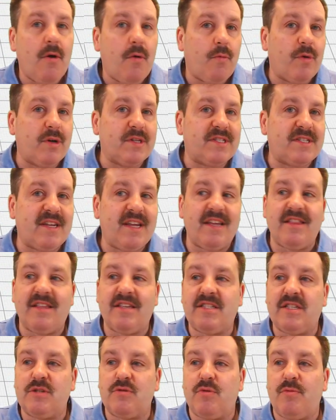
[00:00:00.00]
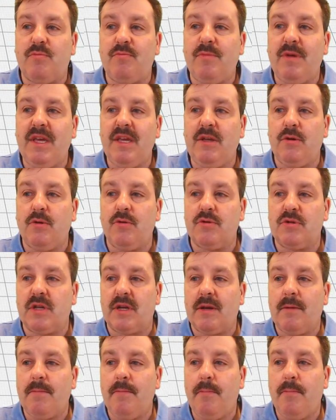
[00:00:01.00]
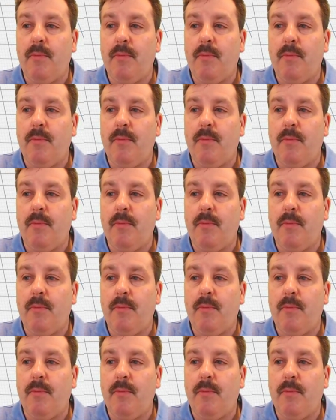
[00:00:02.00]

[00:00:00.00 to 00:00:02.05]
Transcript: Once again, this is with me using